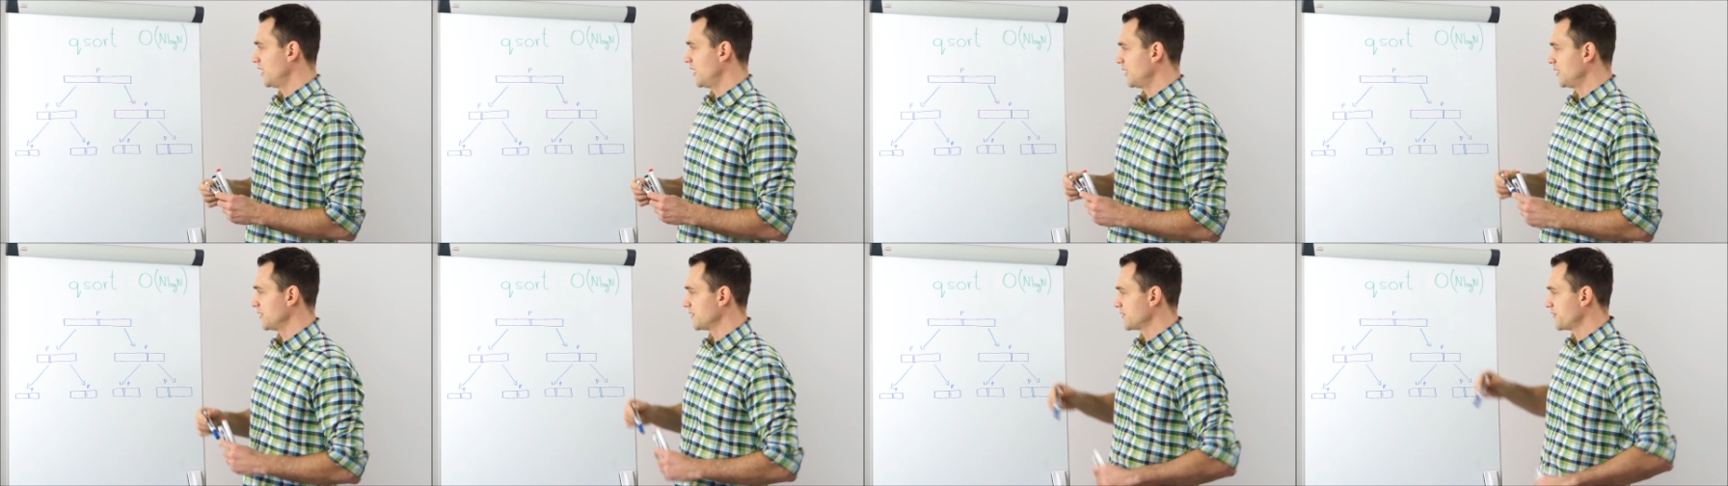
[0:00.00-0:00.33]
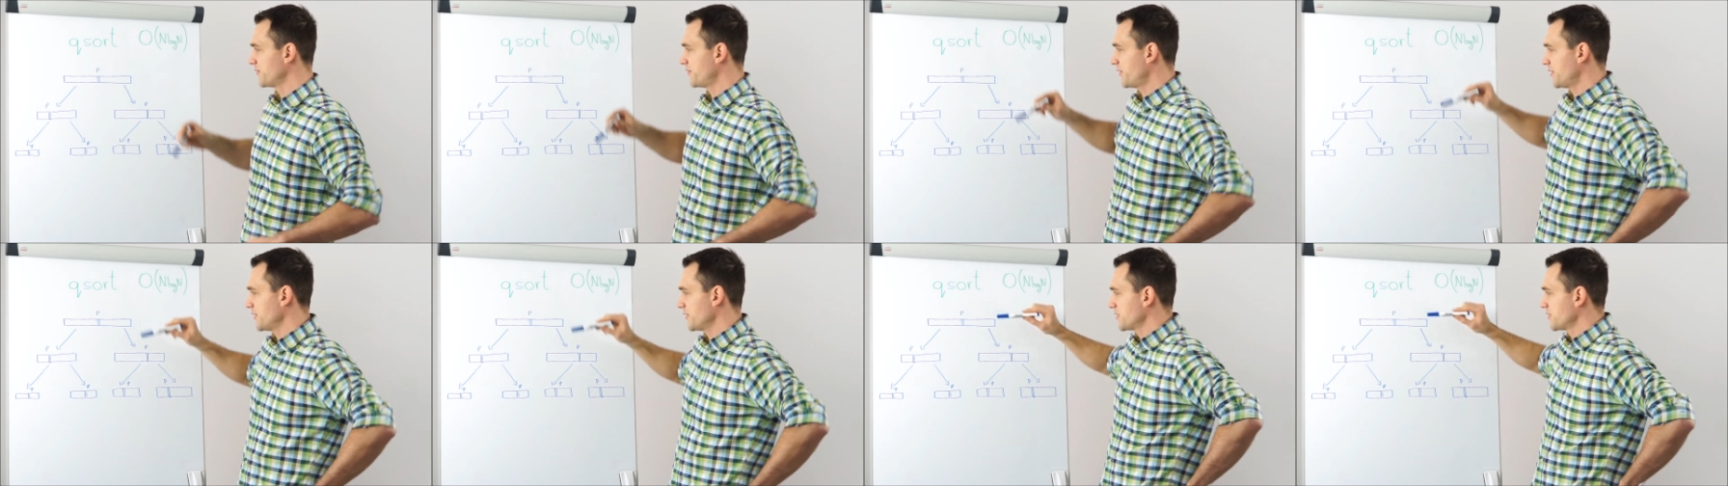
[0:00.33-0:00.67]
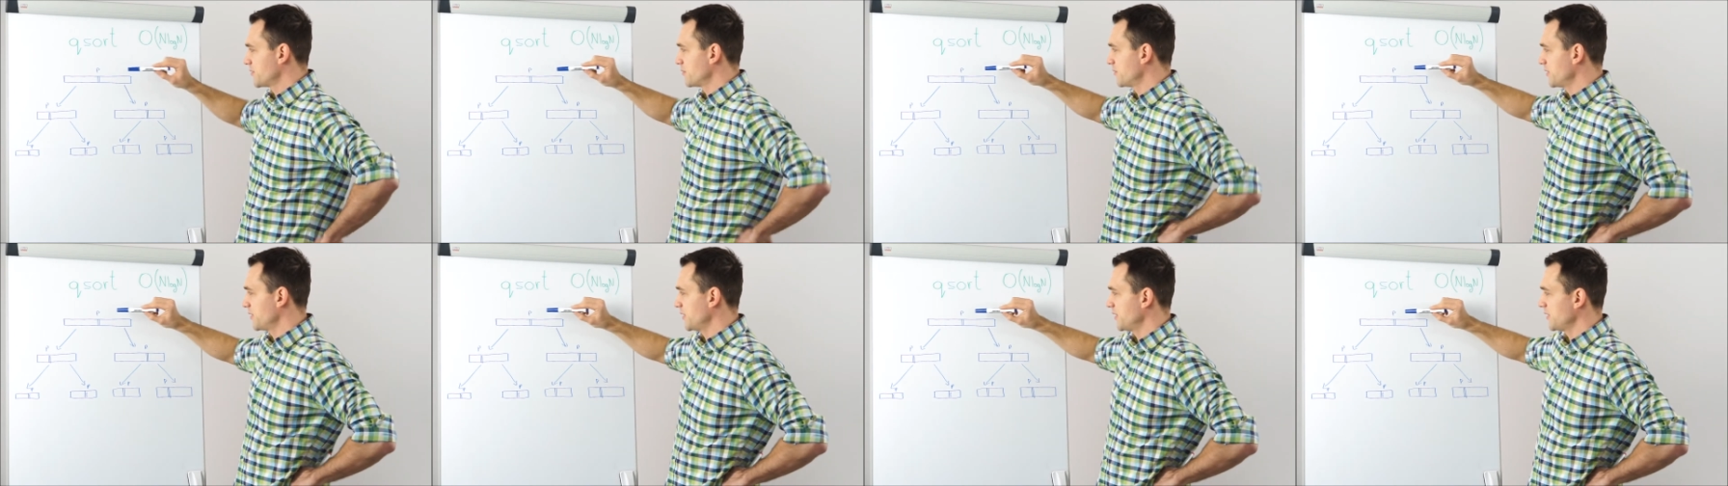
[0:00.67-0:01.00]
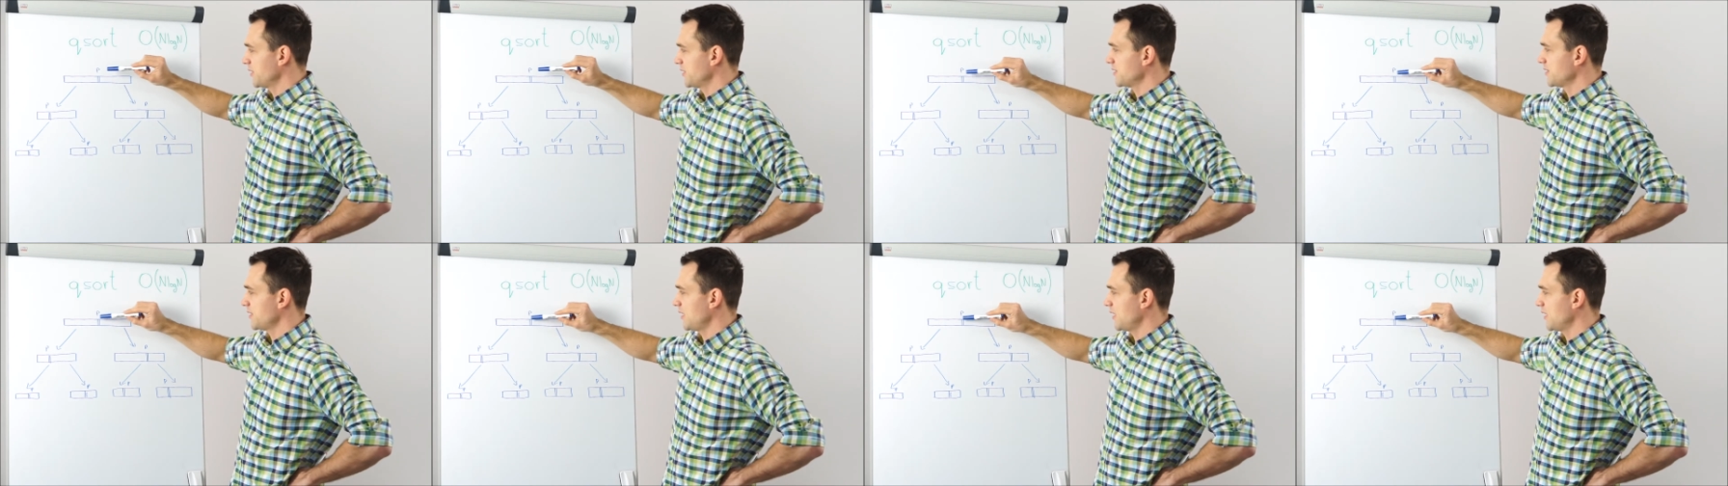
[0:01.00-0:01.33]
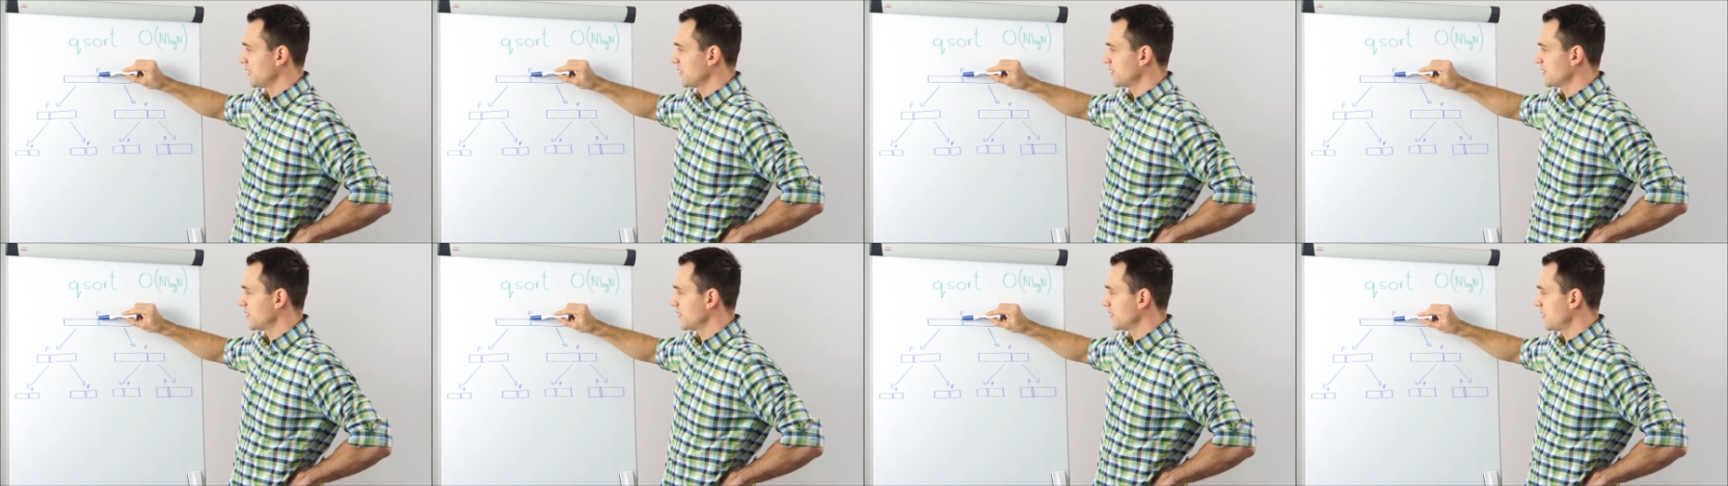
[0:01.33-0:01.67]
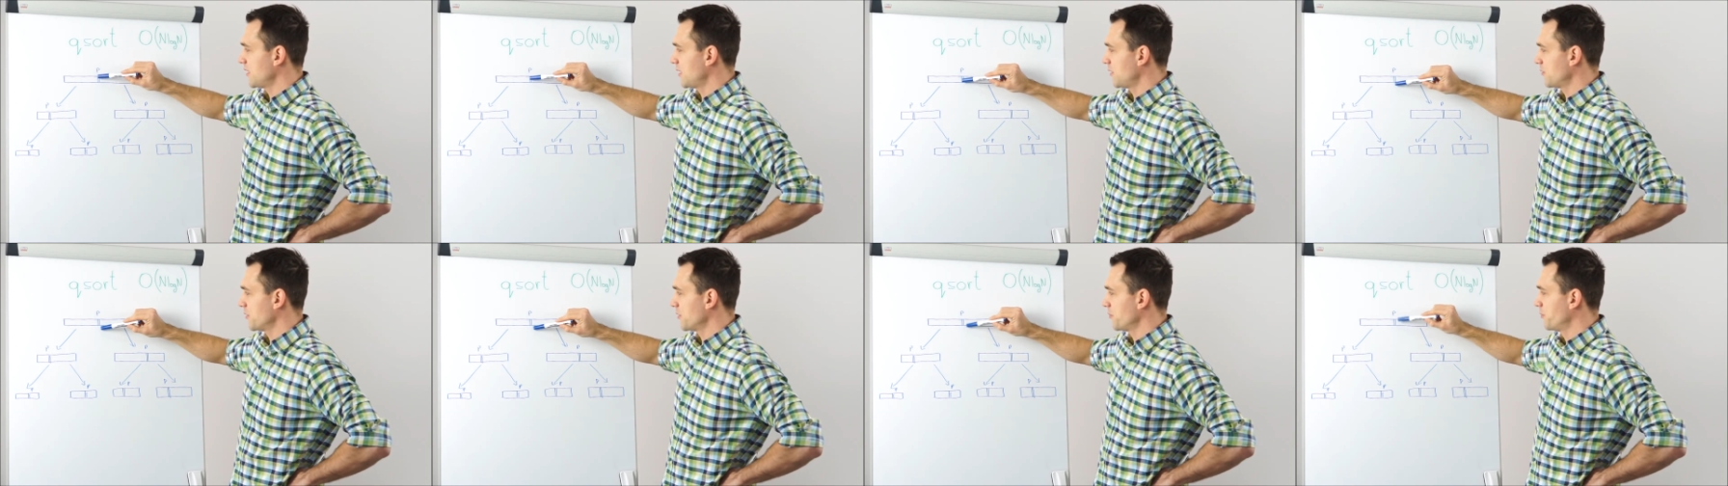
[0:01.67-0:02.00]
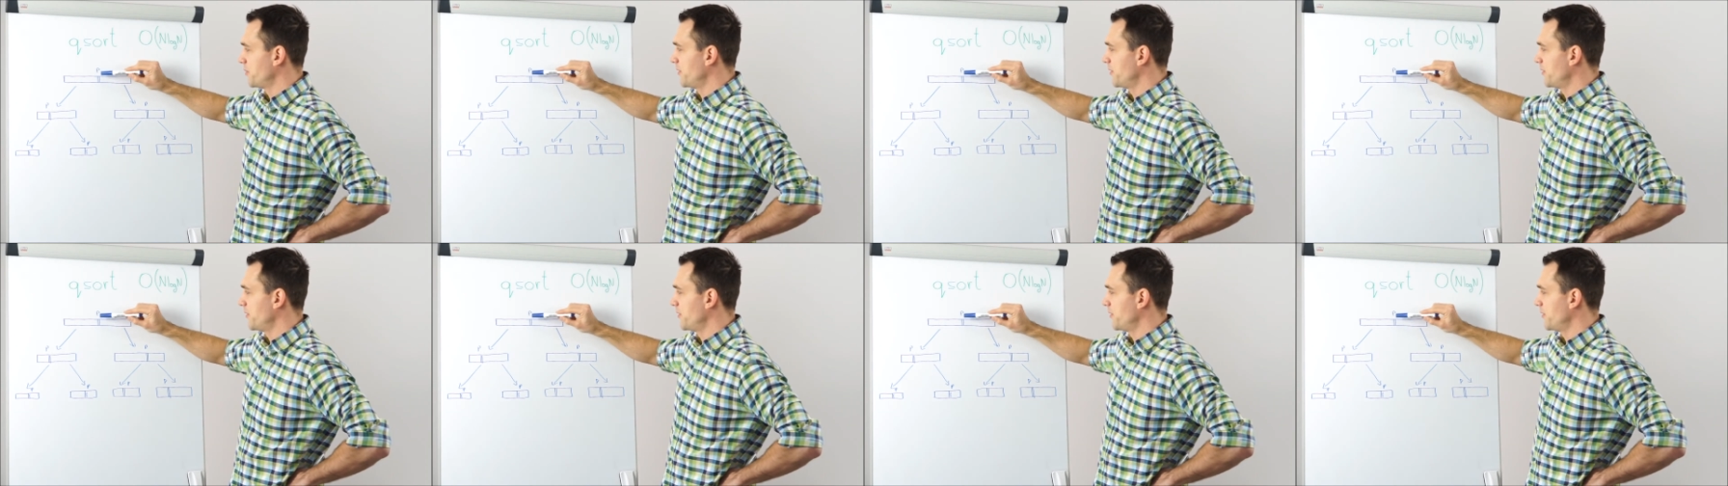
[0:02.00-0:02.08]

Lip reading: is first we select our